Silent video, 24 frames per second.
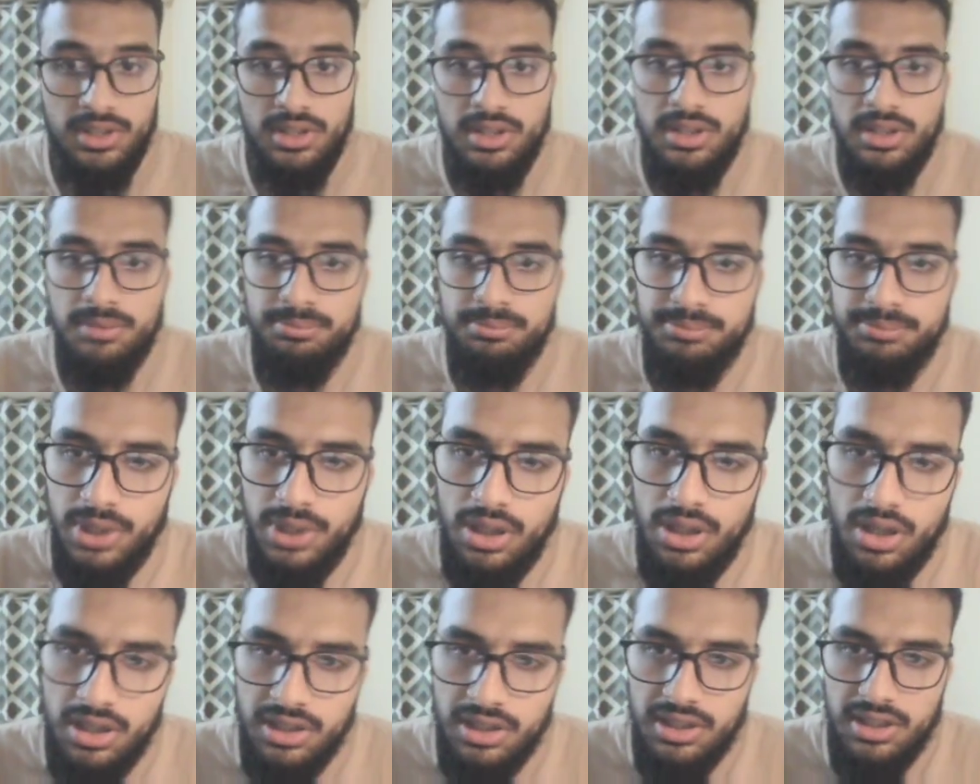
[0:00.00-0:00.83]

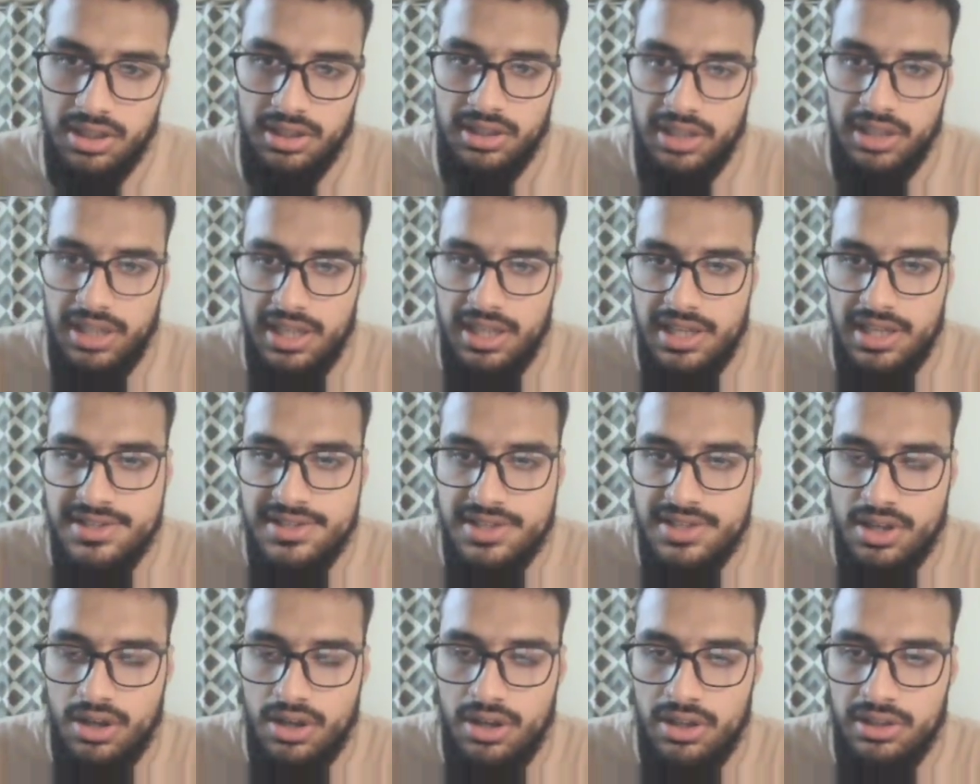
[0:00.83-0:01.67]
block
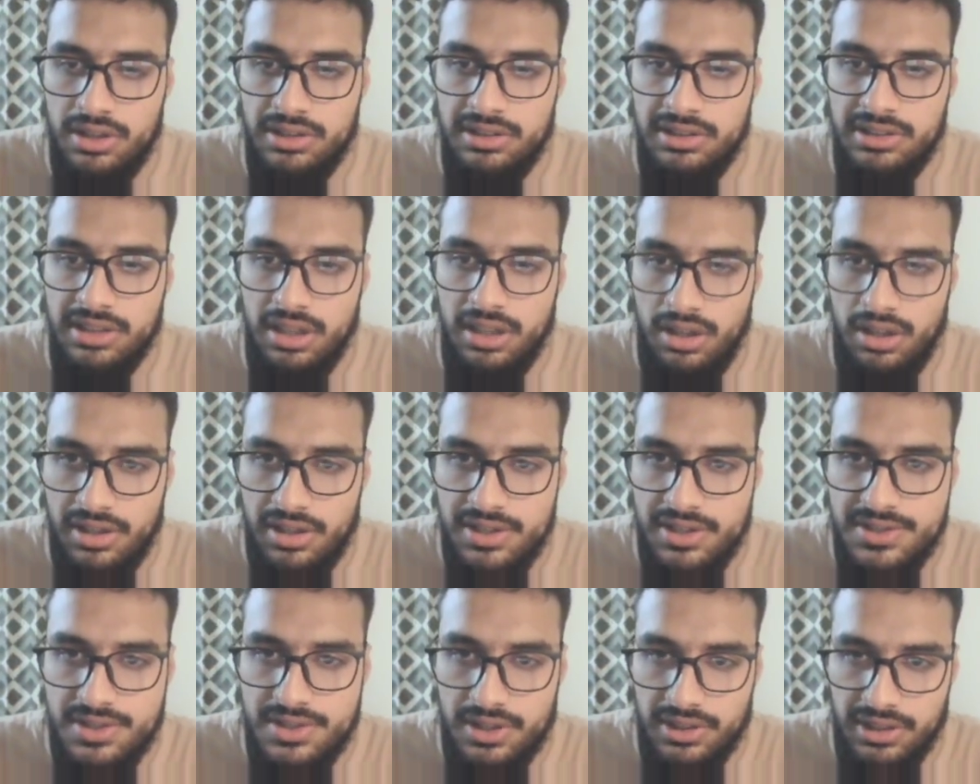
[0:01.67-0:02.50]
is on the
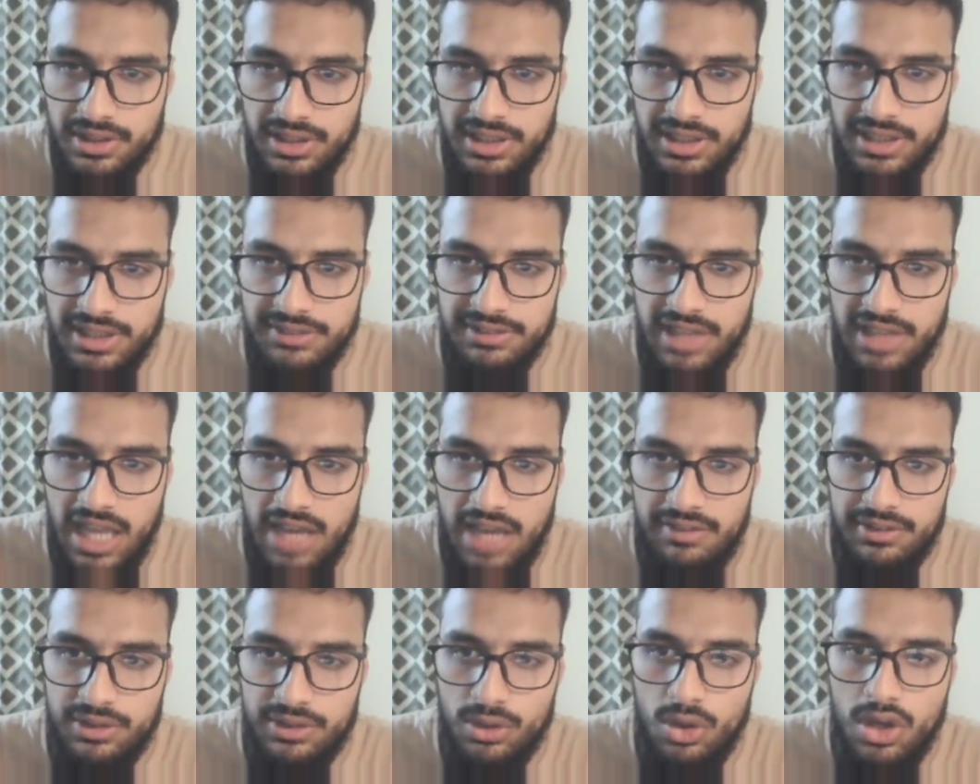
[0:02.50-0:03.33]
horizontal, it will
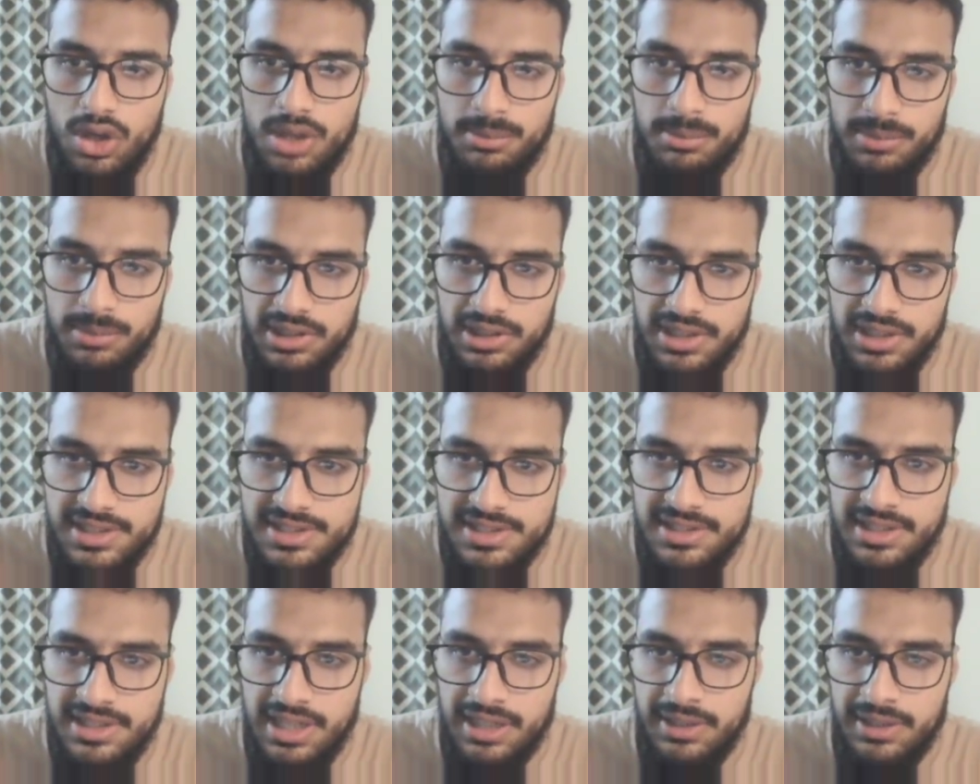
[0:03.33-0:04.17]
have a normal,
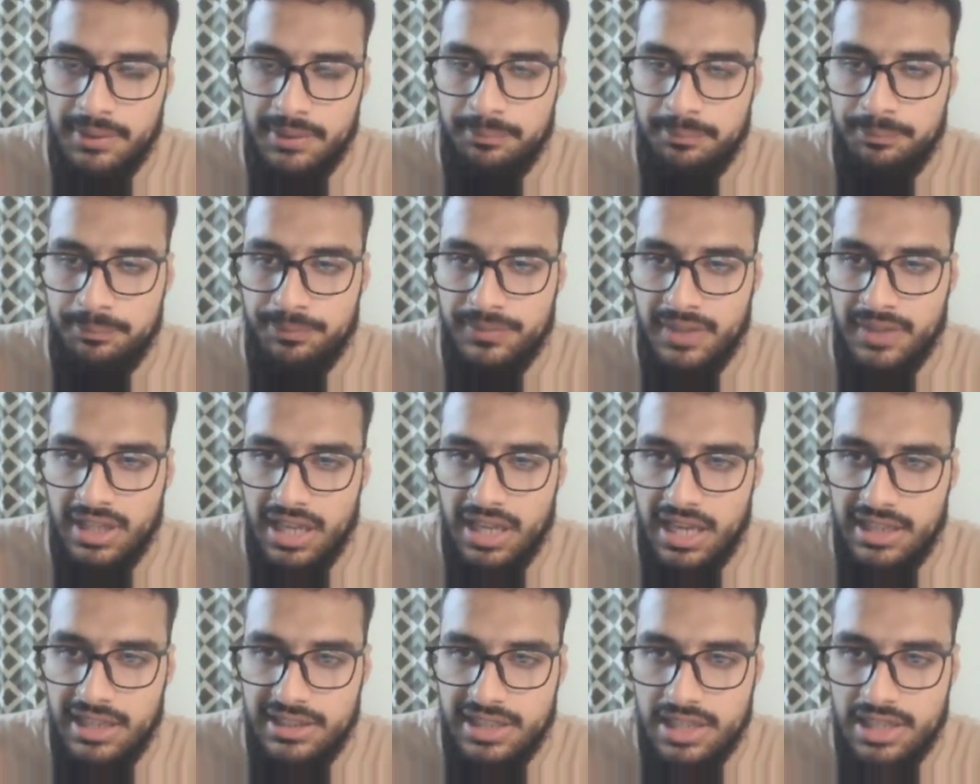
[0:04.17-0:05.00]
isn't that?
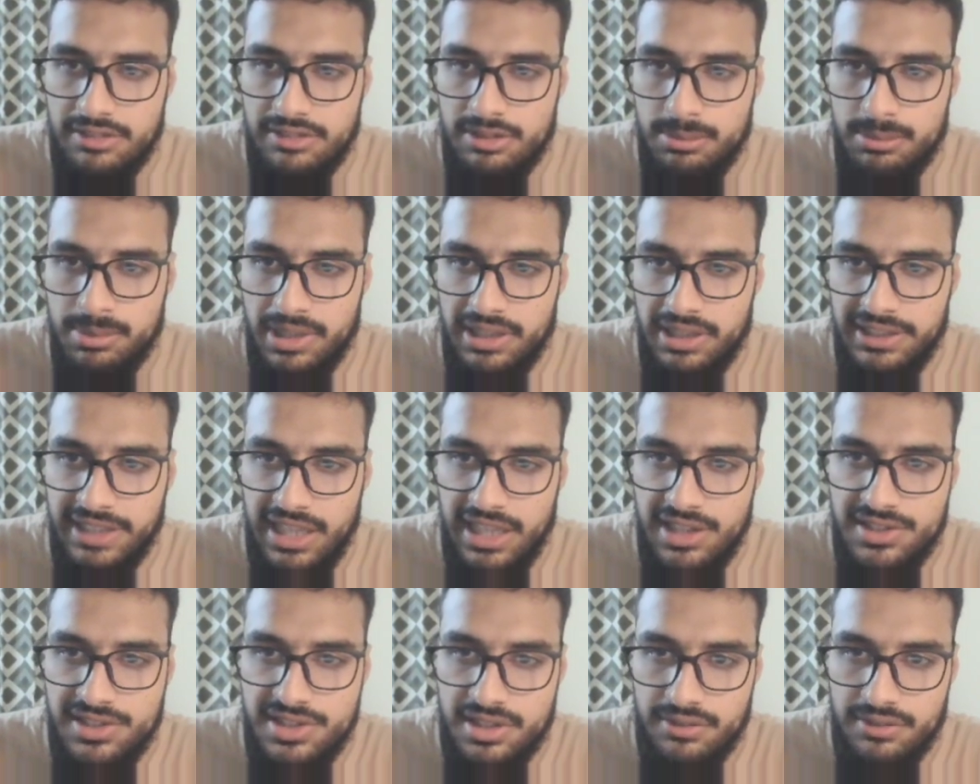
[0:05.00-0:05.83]
And there will be a
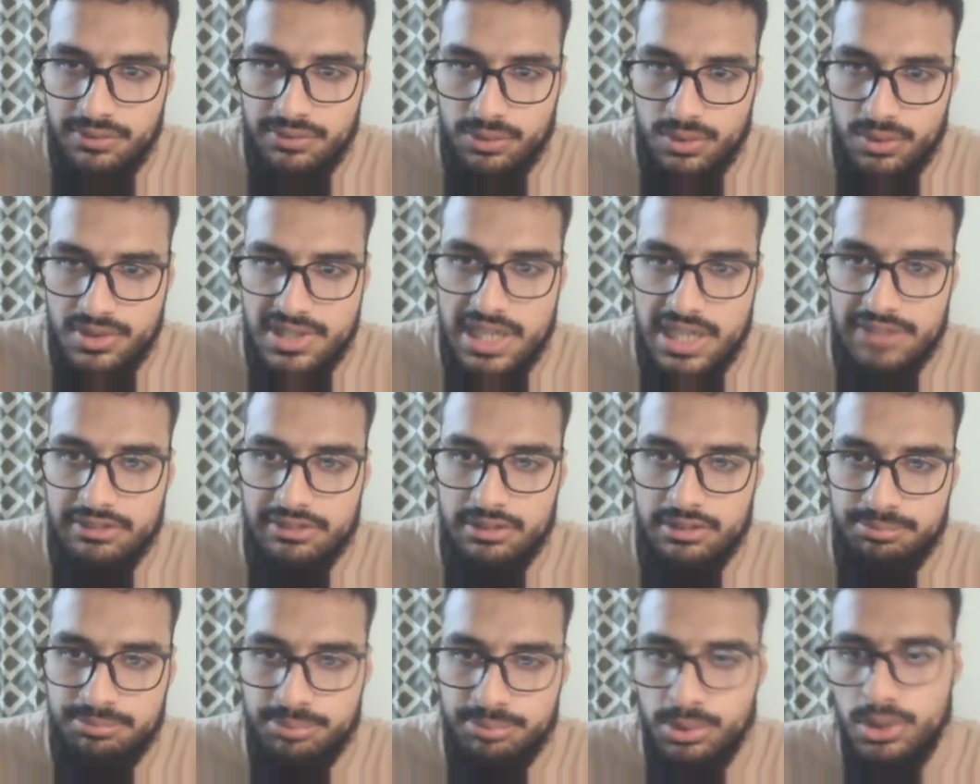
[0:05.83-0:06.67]
tension force that
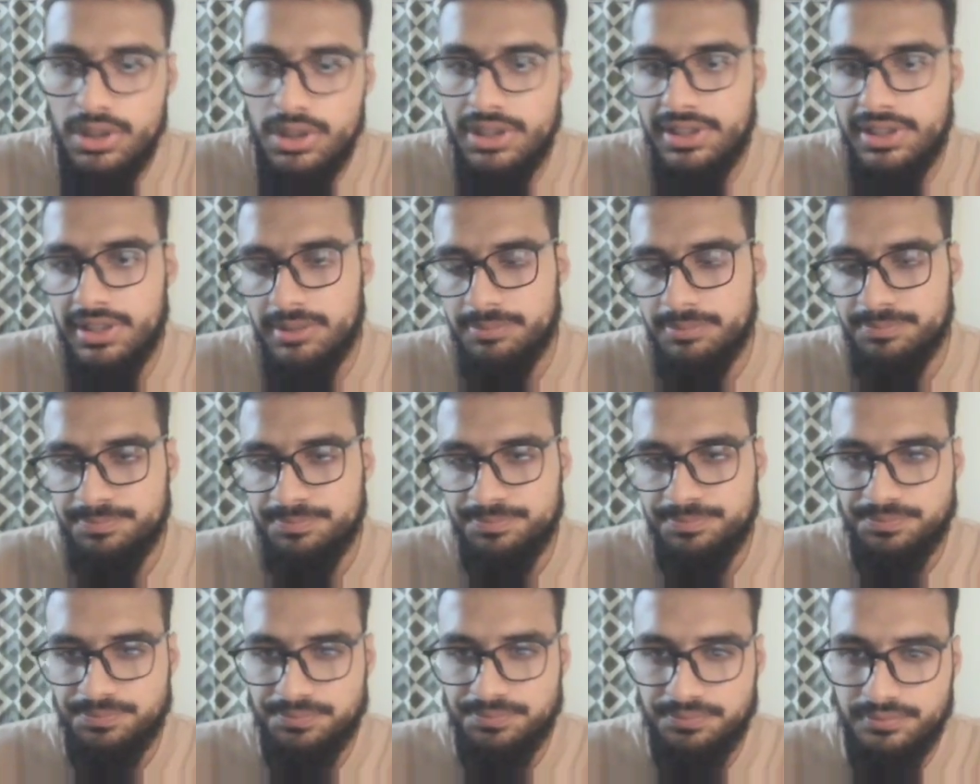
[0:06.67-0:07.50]
will pull it.
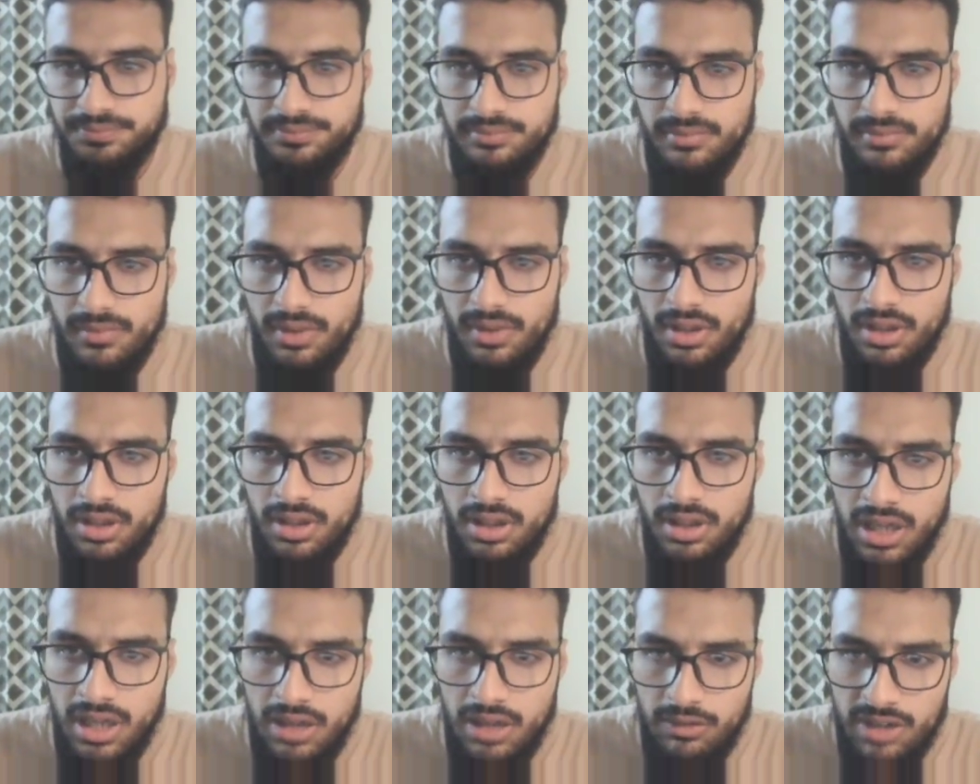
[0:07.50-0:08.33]

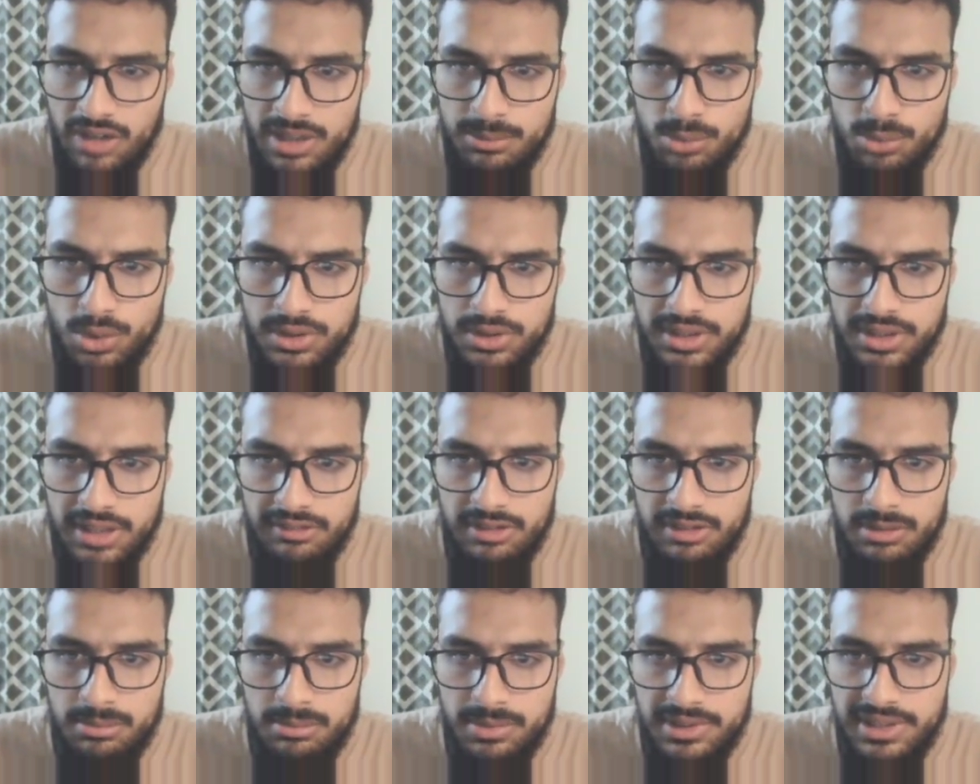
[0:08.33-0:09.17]
One more thing
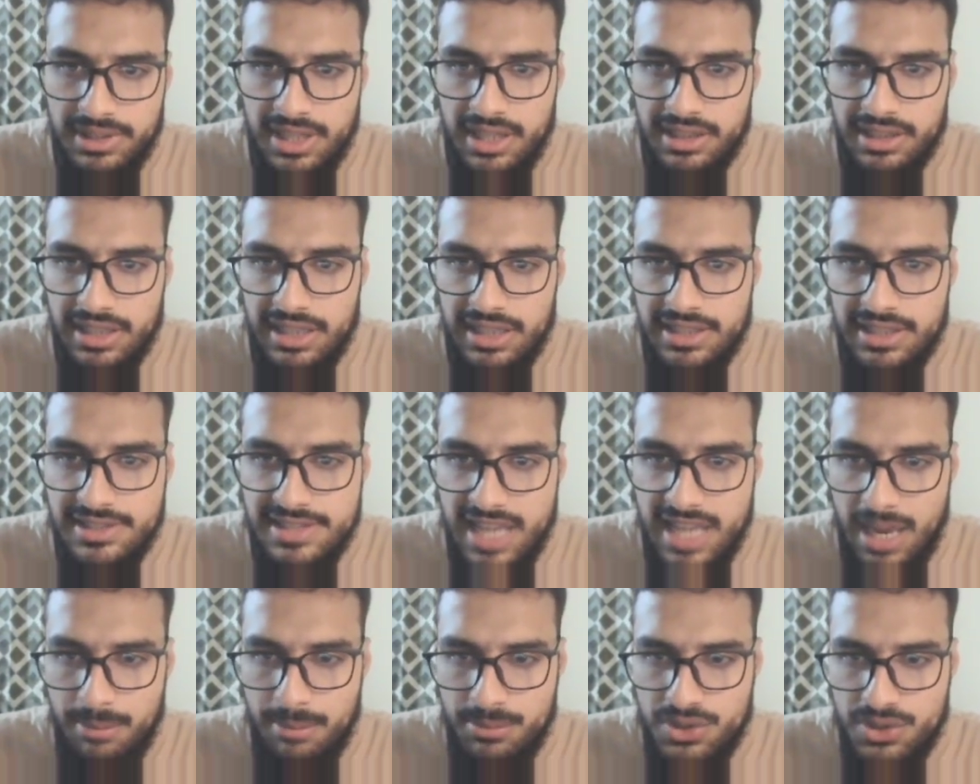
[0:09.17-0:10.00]
will be there, that is
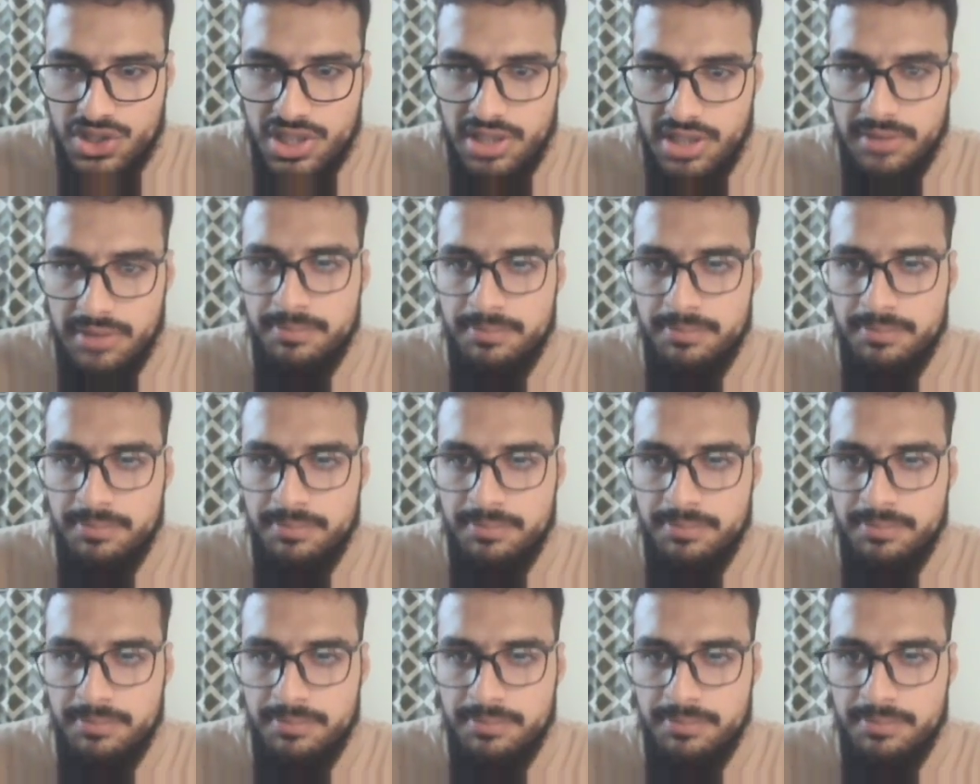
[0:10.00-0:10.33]
mg,